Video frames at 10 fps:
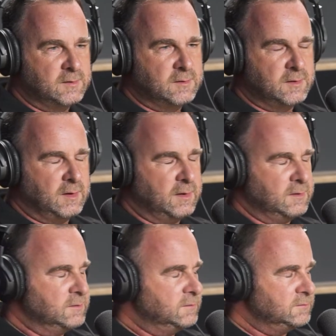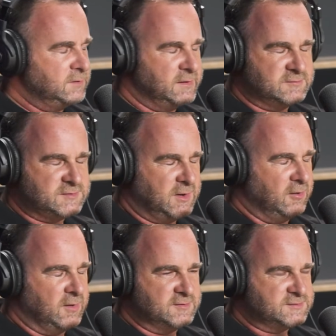Was there... It was a
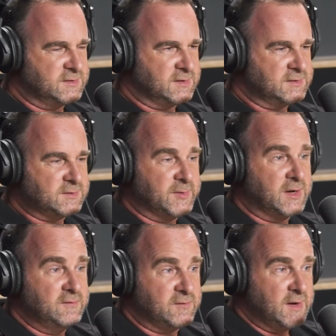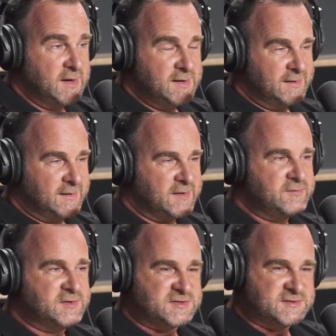whole host of things. I mean, even
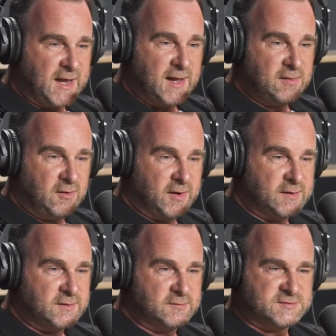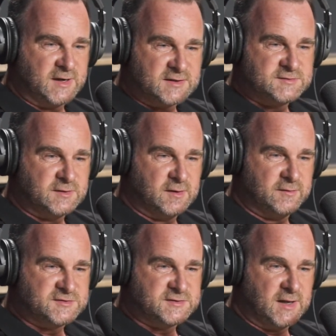the start line, there was an accident on
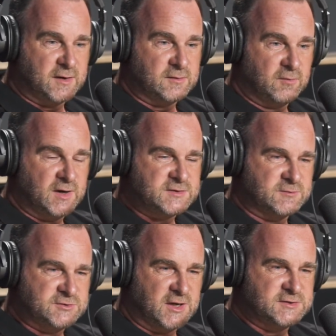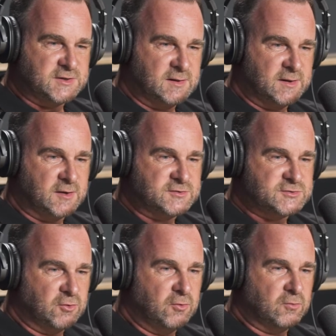the start of the race where JJ Leto
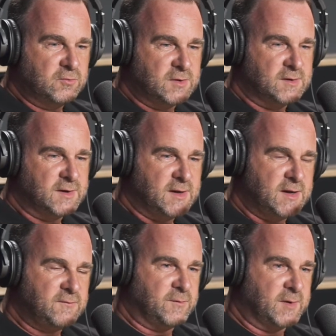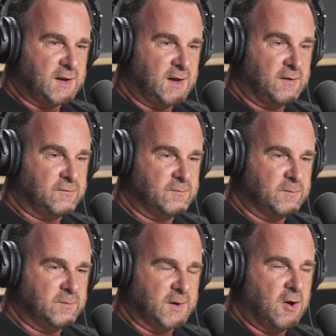stalled, hit from a car from
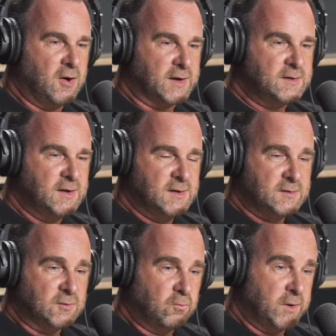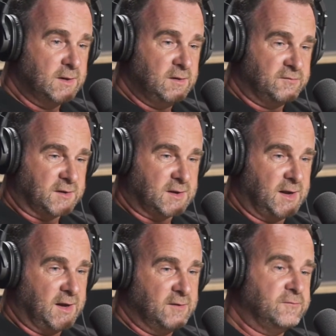behind. The wheel off the
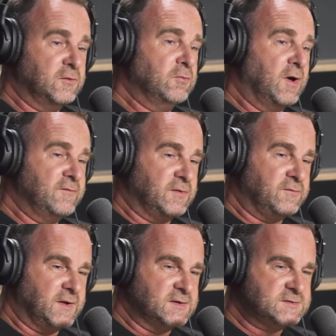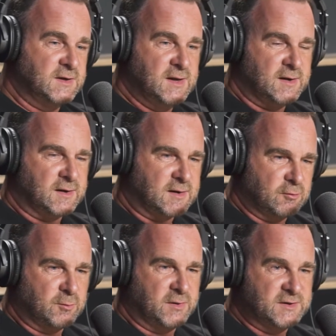car flew over the fence and
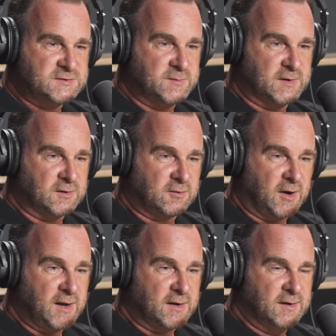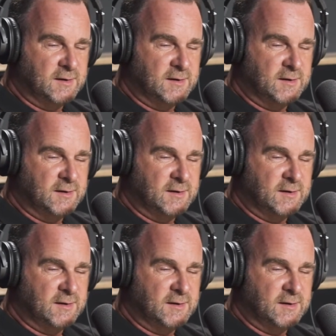killed a policeman in the crowd.